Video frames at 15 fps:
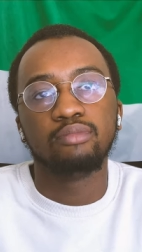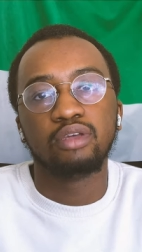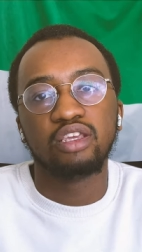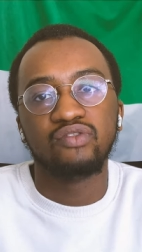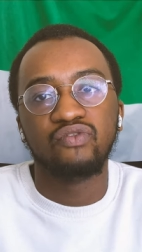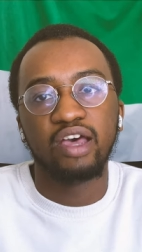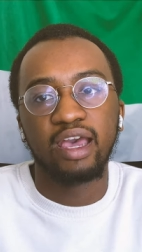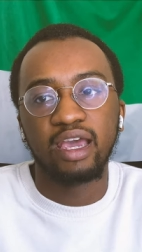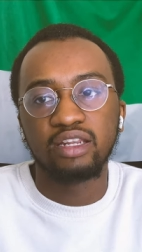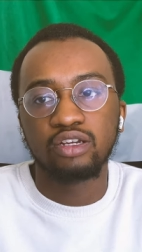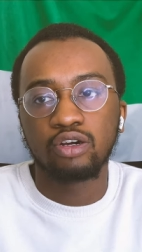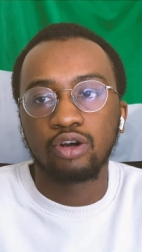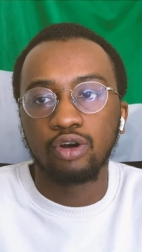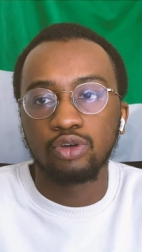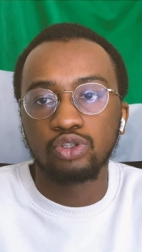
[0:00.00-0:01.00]
If there are any
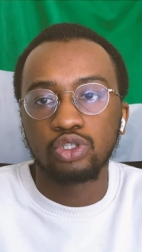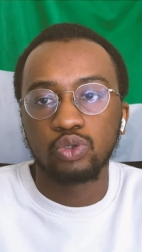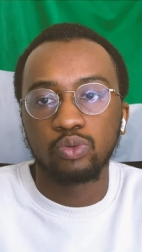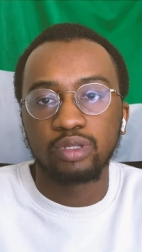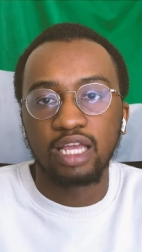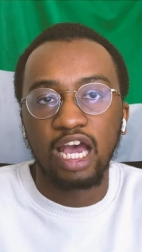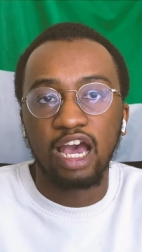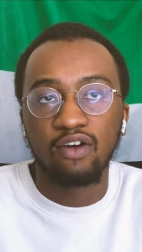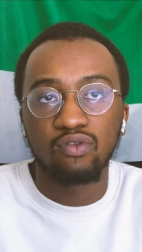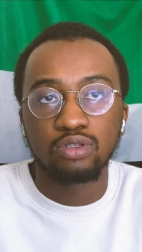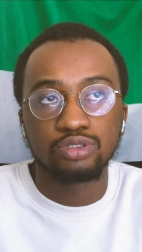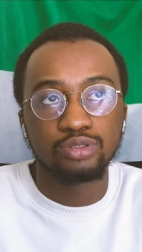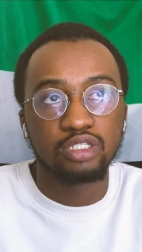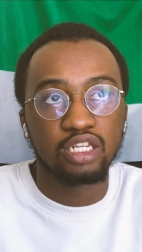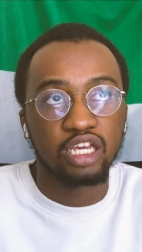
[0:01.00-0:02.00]
cons to it, I
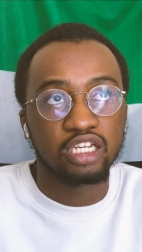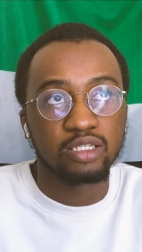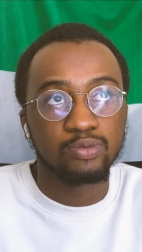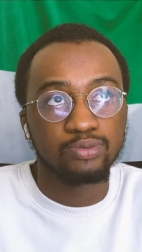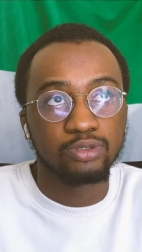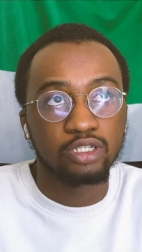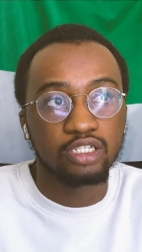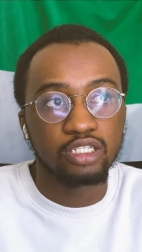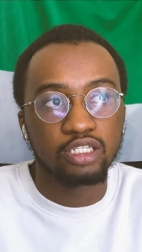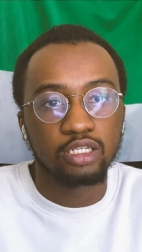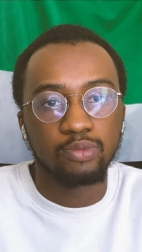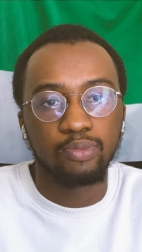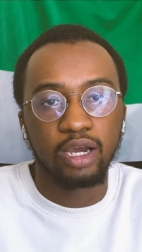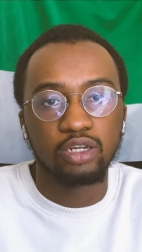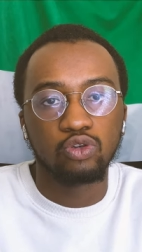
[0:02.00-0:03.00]
haven't really experienced
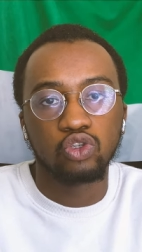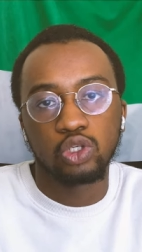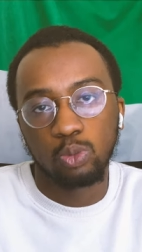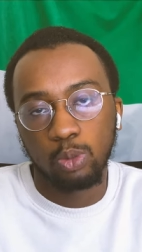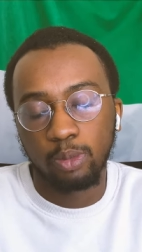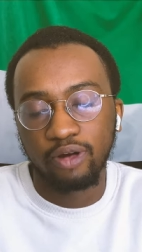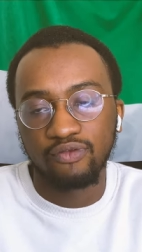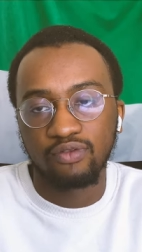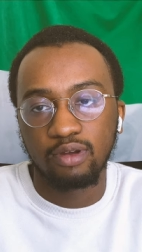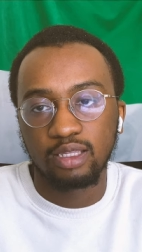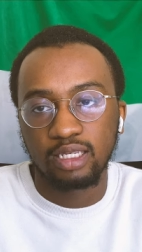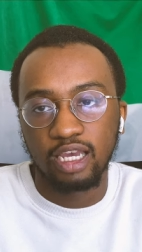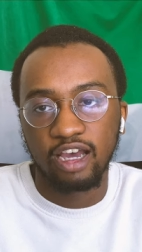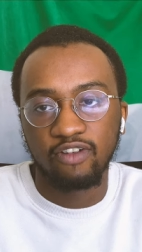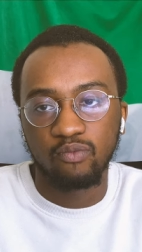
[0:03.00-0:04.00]
it, but I know some of my friends
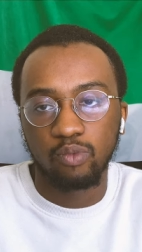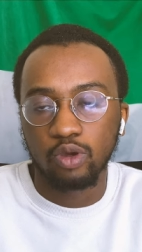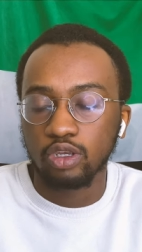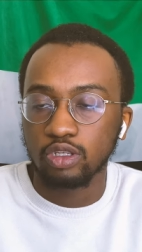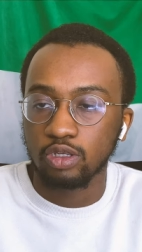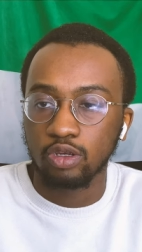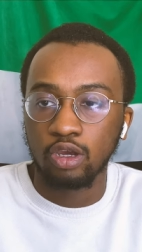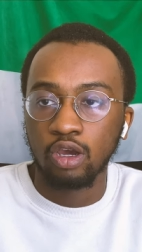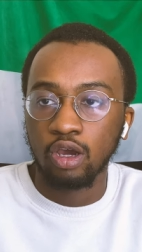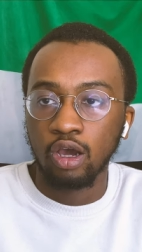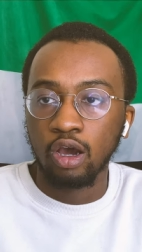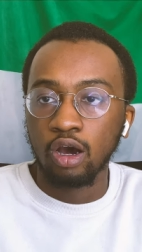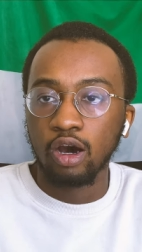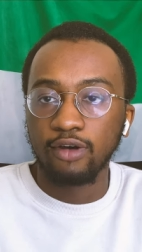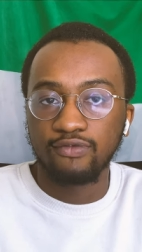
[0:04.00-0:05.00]
have, because
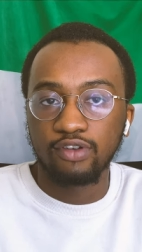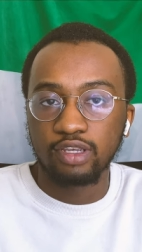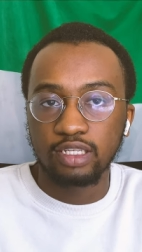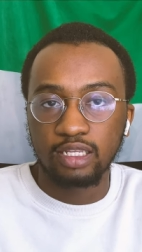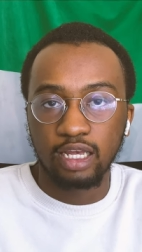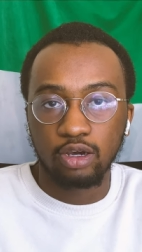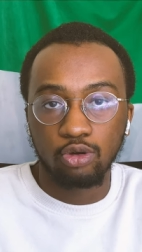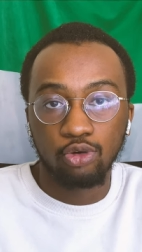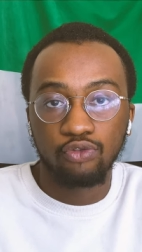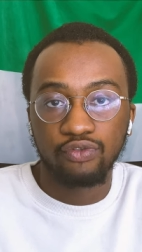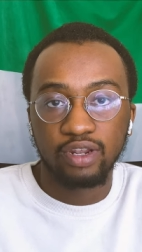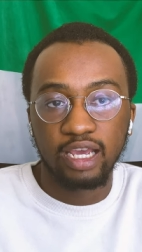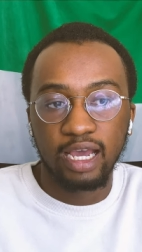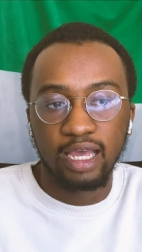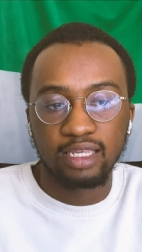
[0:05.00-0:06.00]
obviously
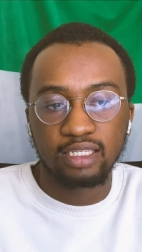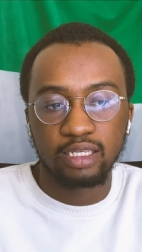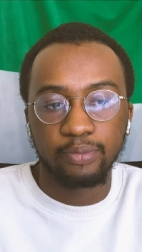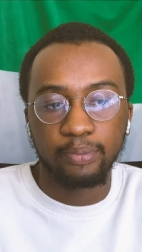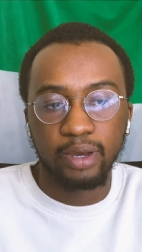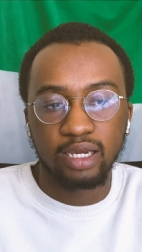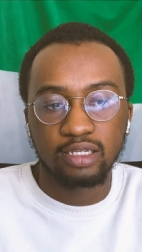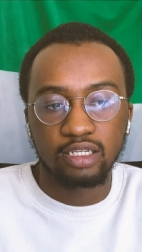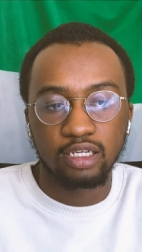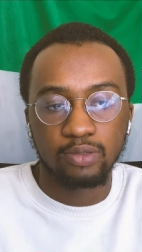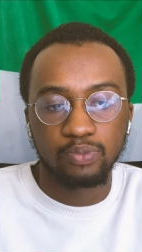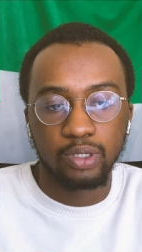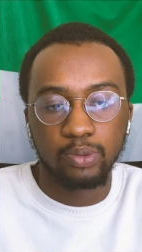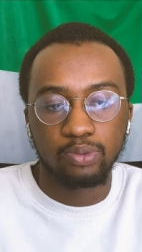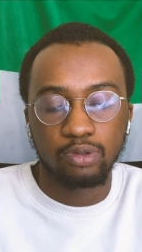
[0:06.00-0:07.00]
COVID has impacted
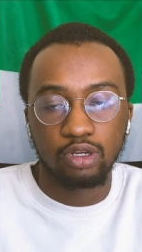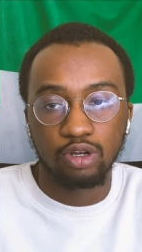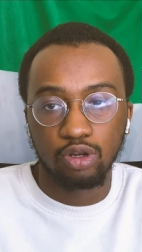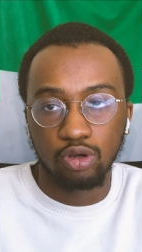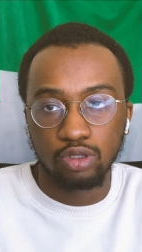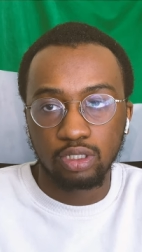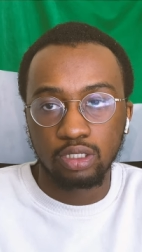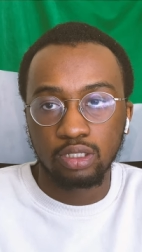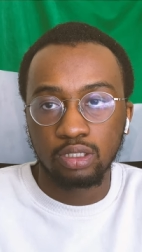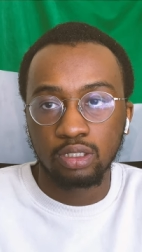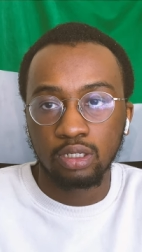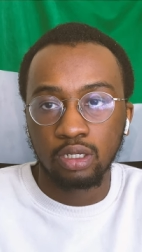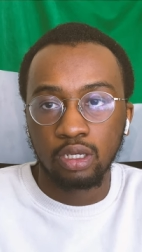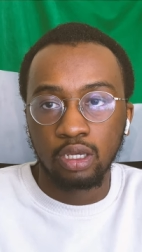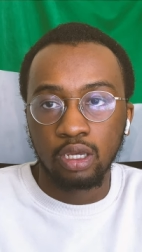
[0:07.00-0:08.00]
people a lot.
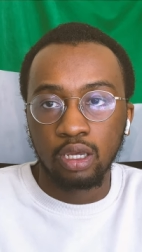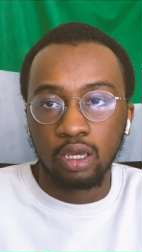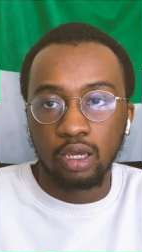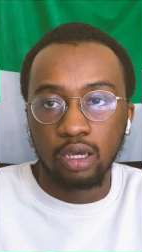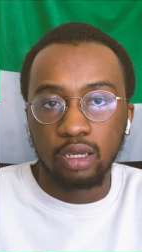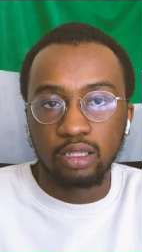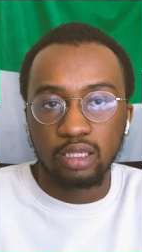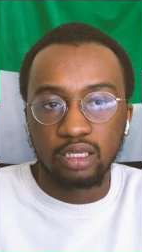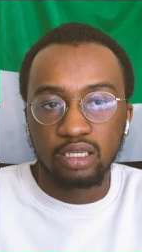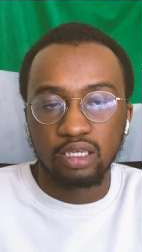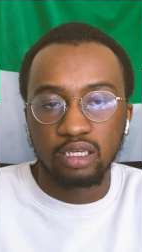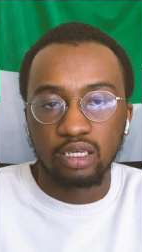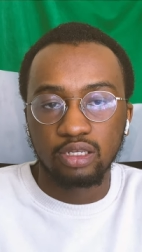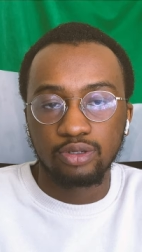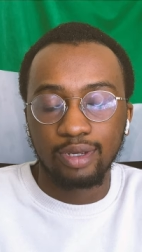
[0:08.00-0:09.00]

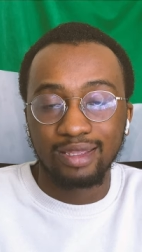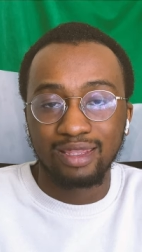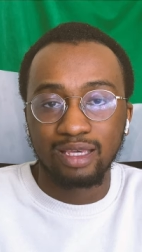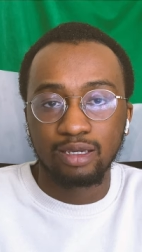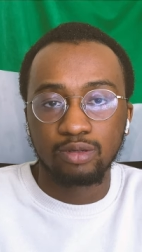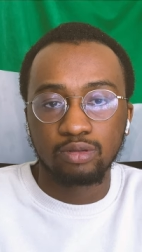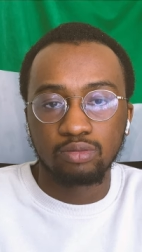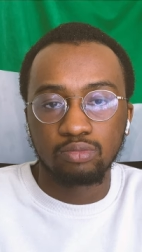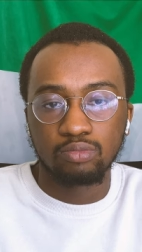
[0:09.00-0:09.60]
Yeah, so I think